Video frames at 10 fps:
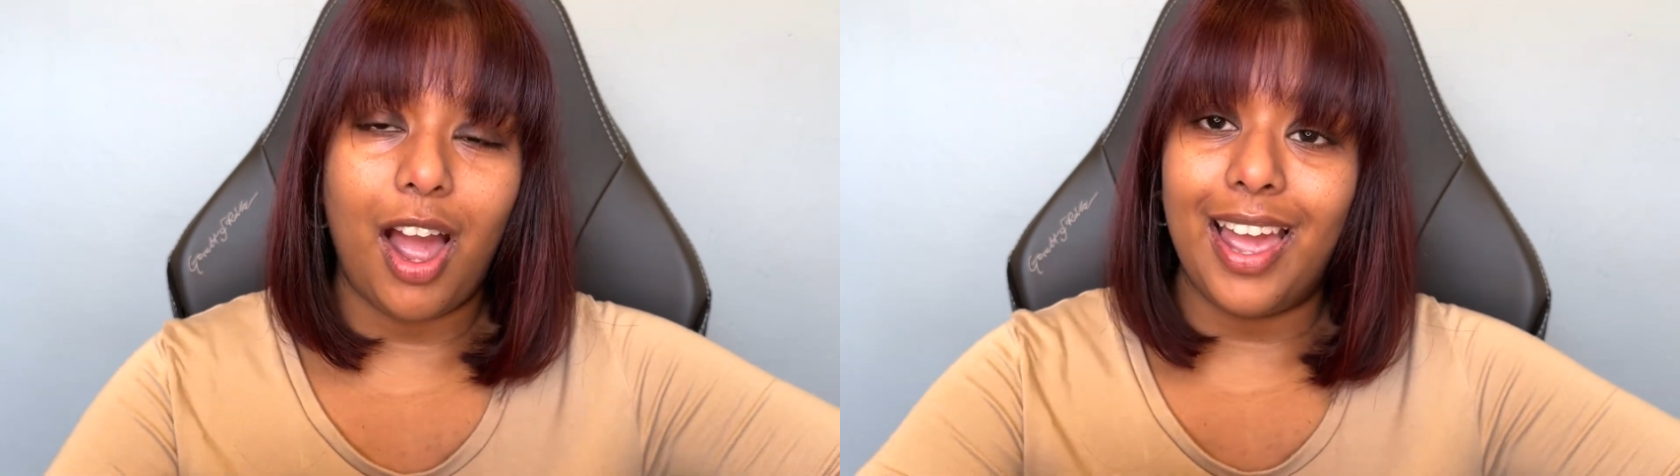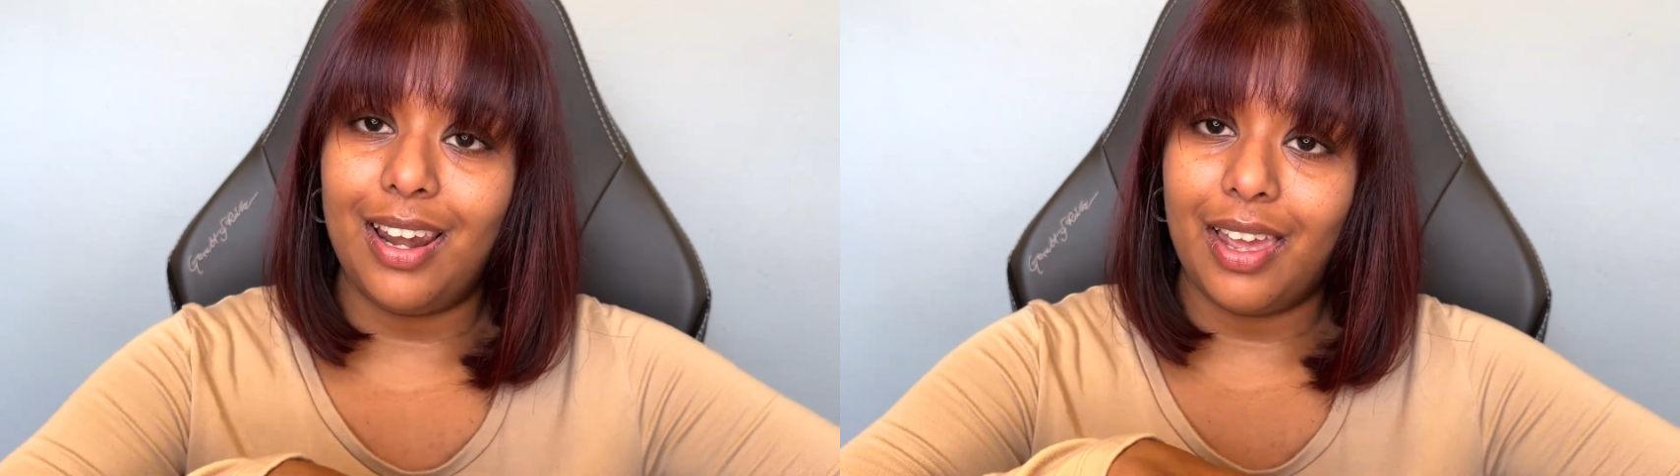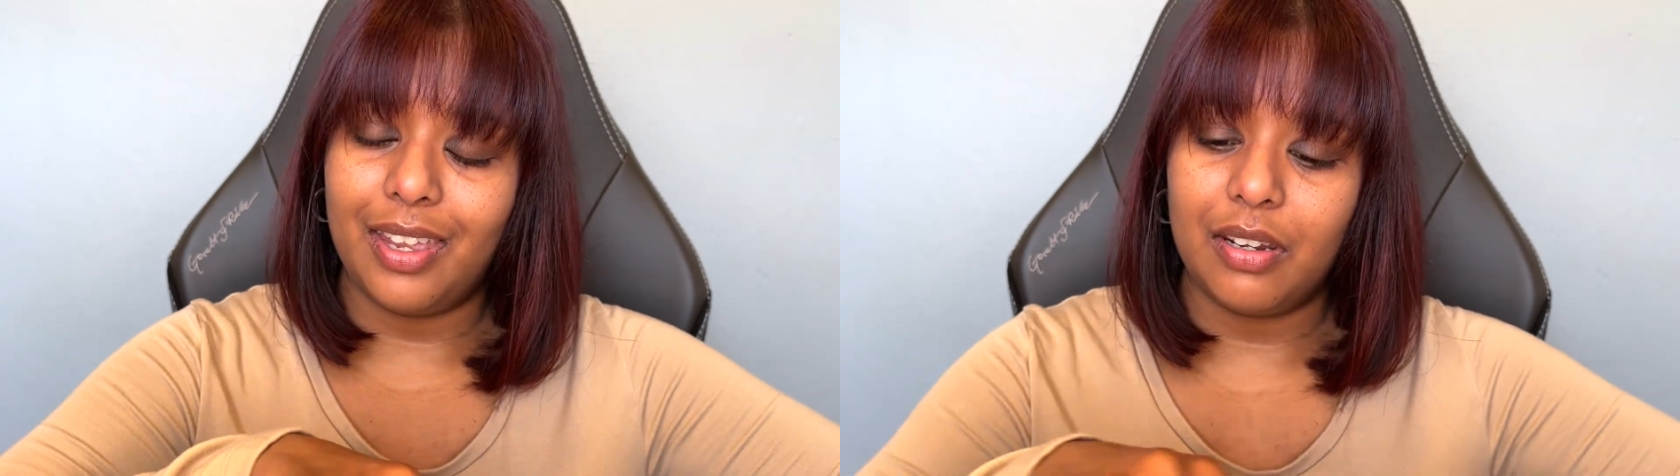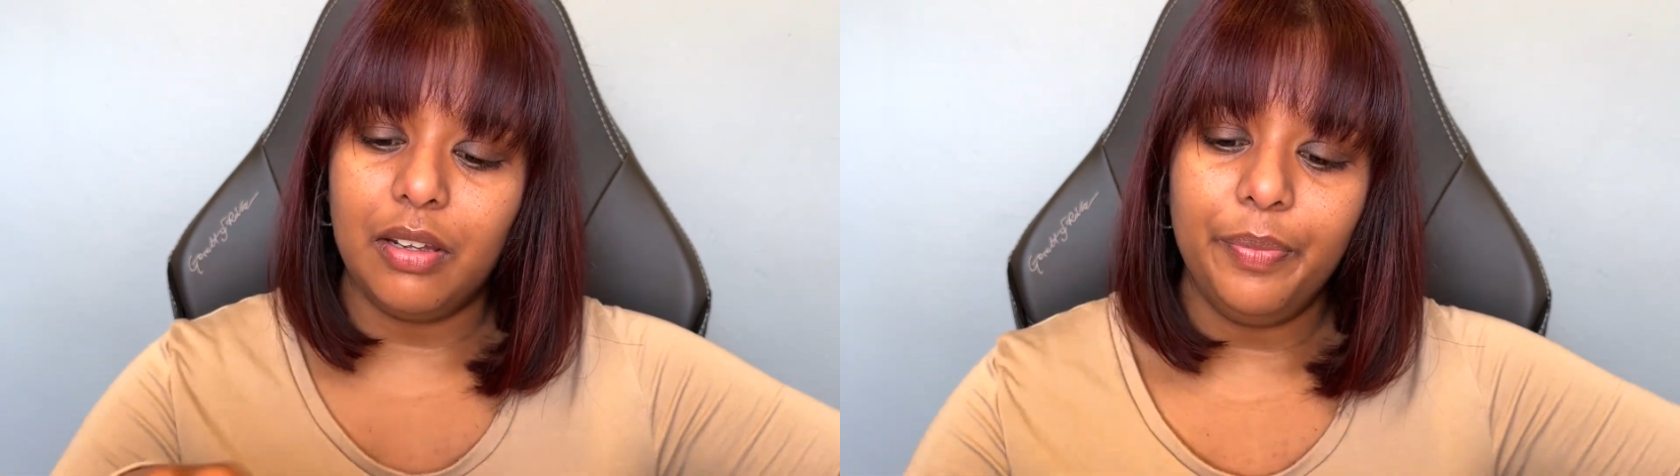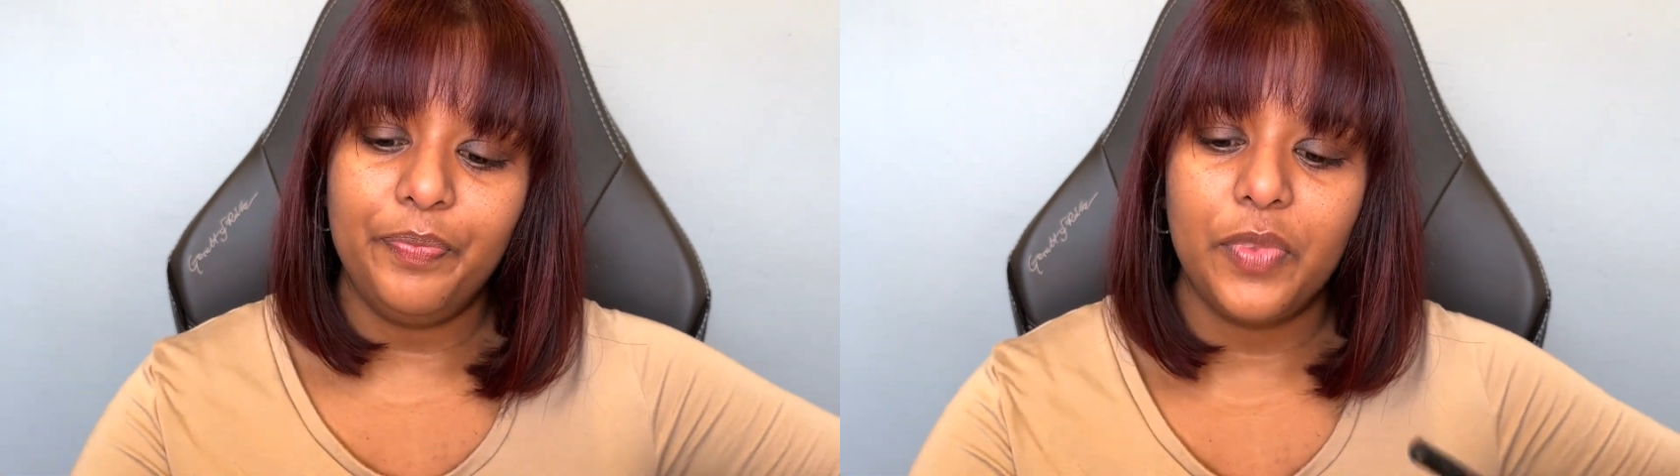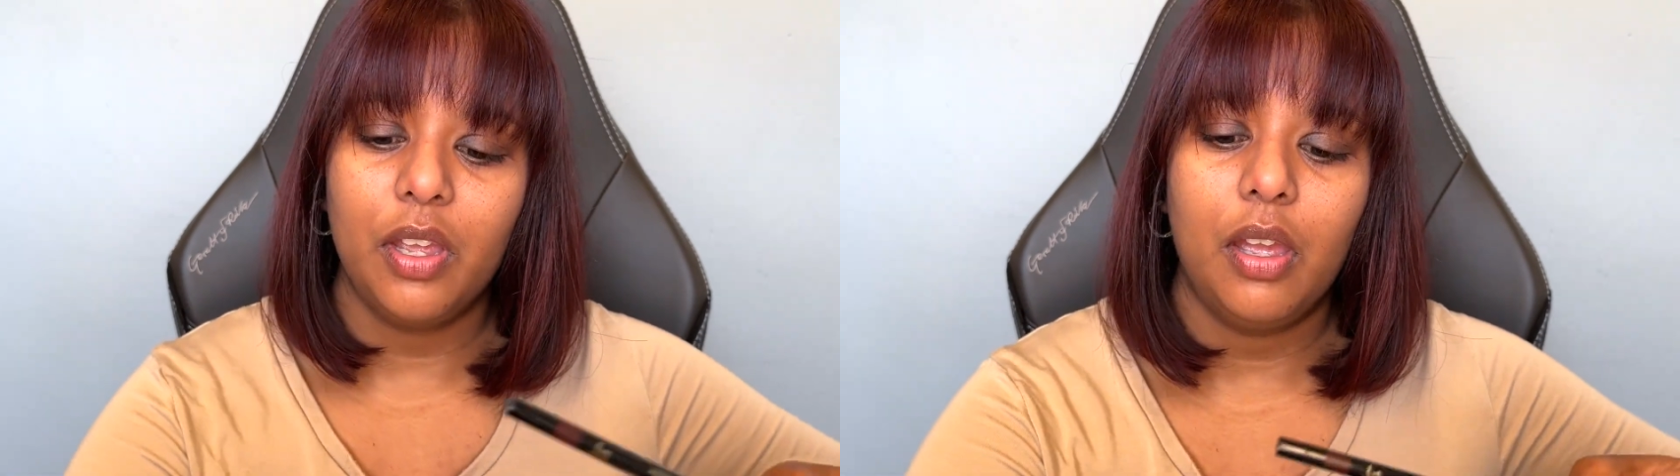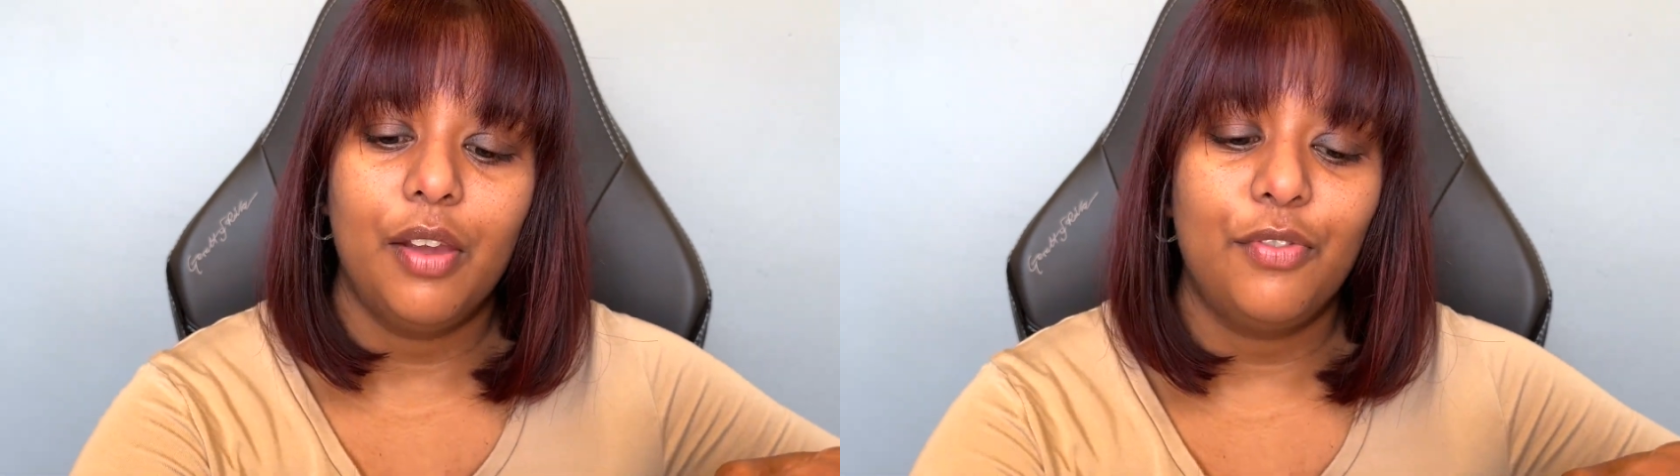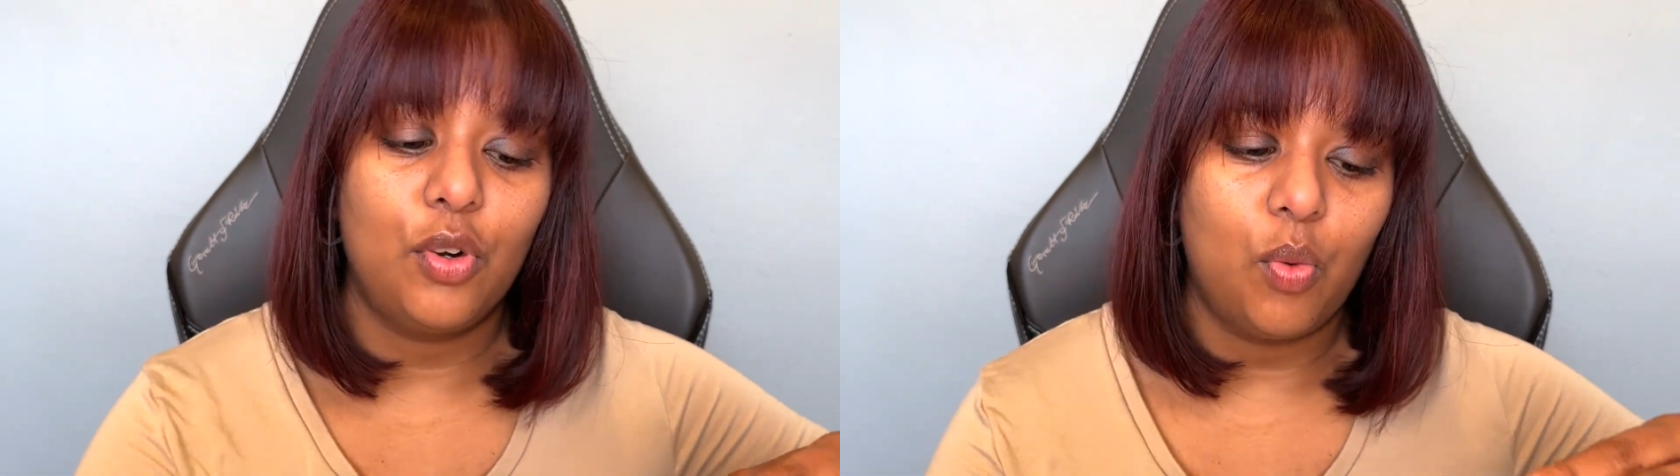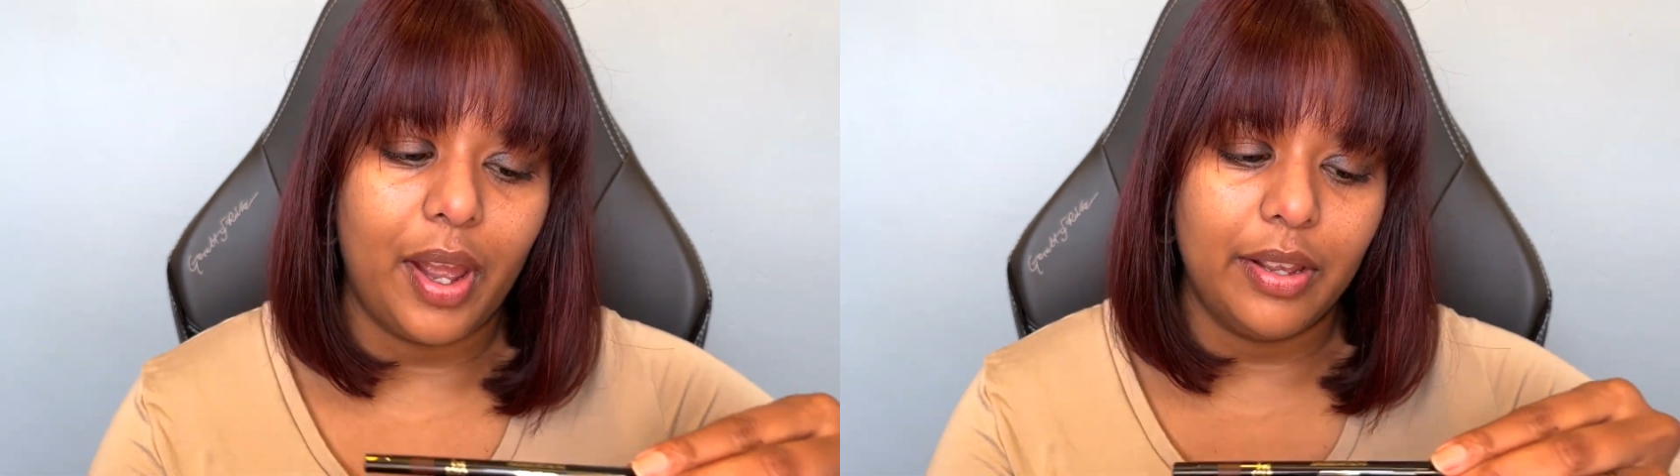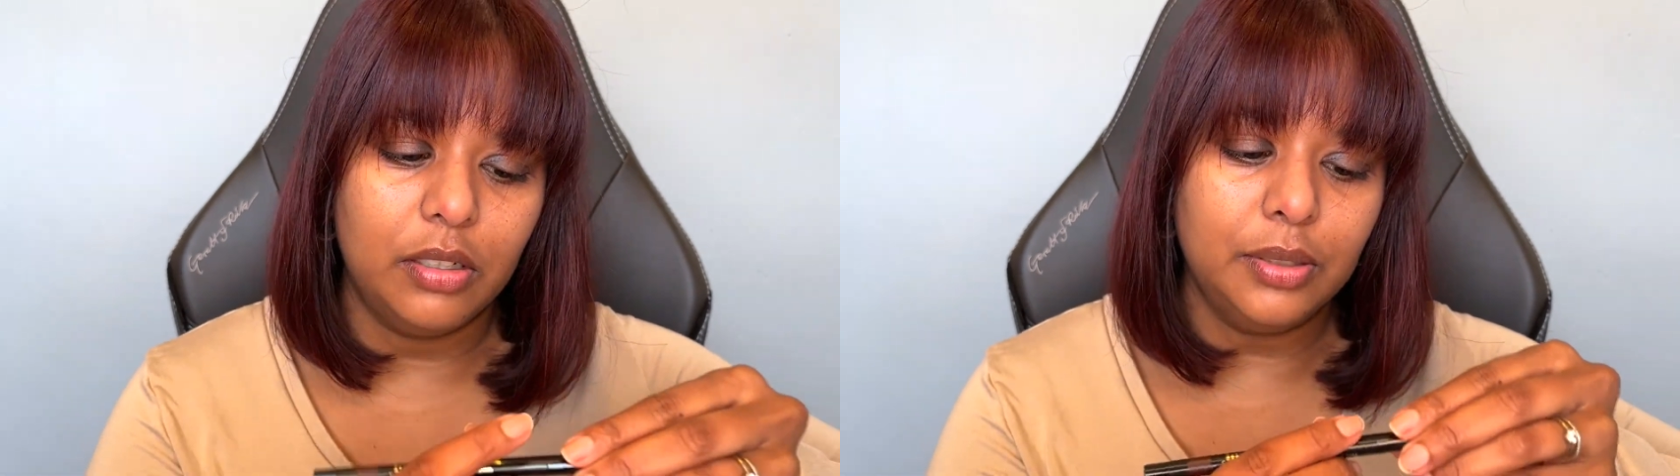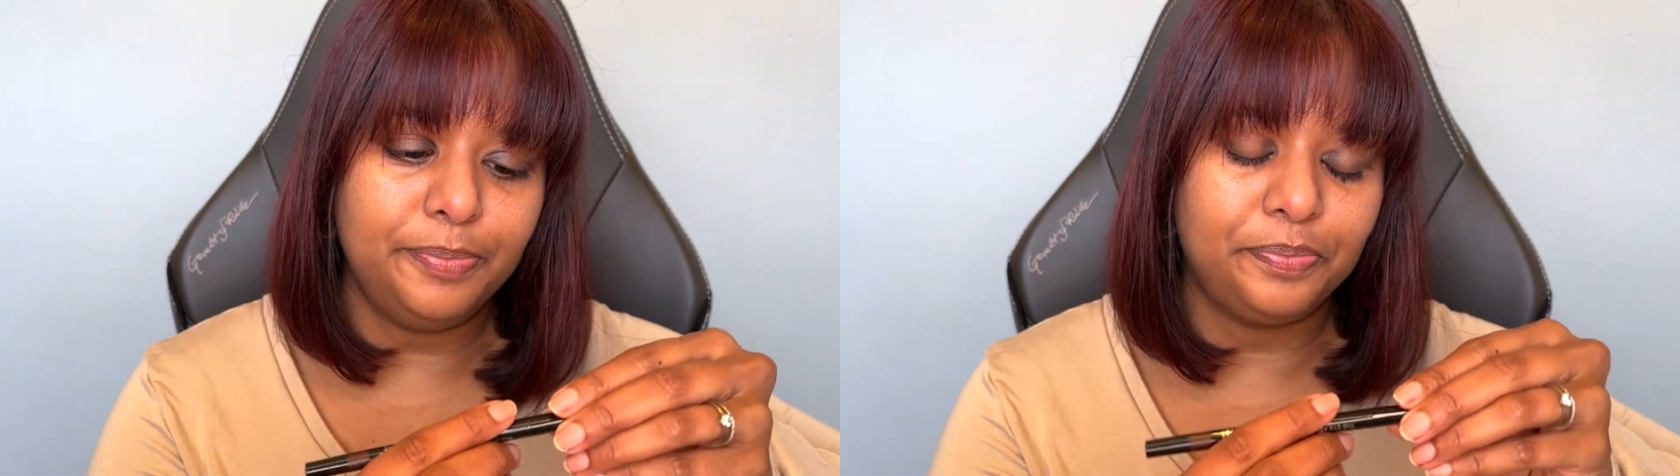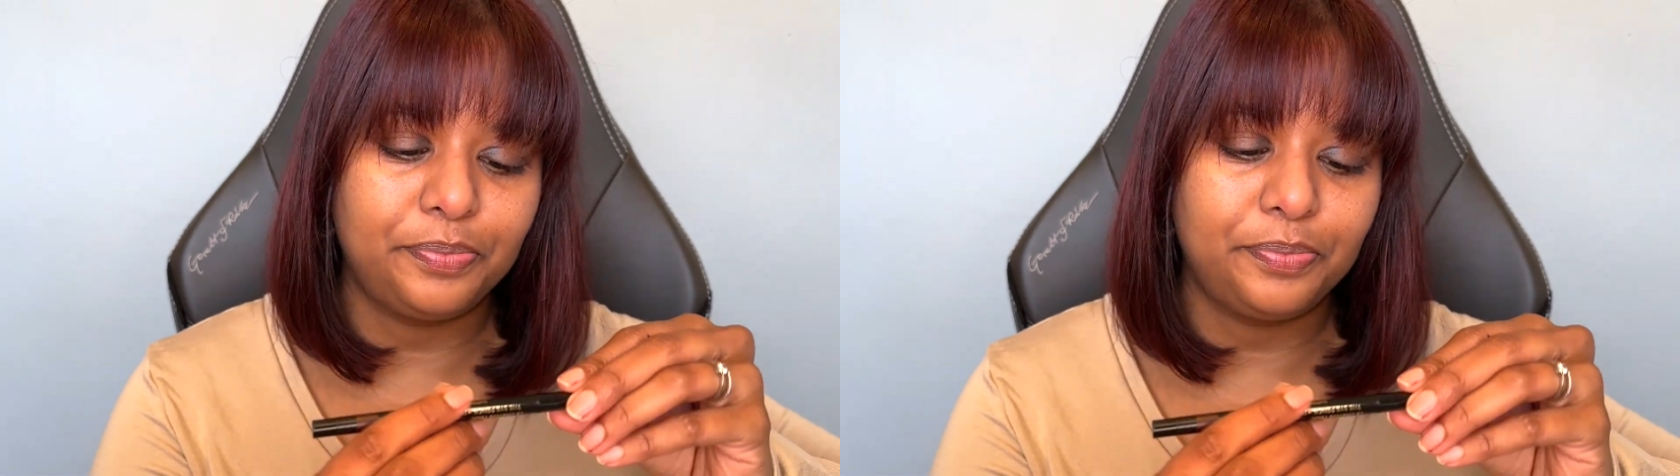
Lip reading: eyeliner for a while.